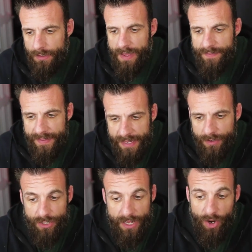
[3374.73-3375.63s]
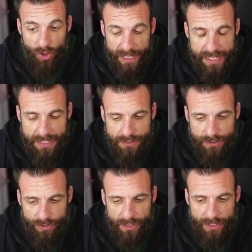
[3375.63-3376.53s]
And then it all ends
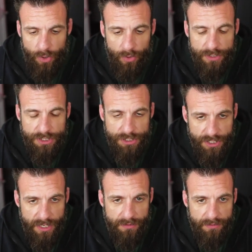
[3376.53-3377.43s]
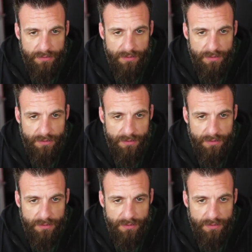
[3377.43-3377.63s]
and you're like, holy shit,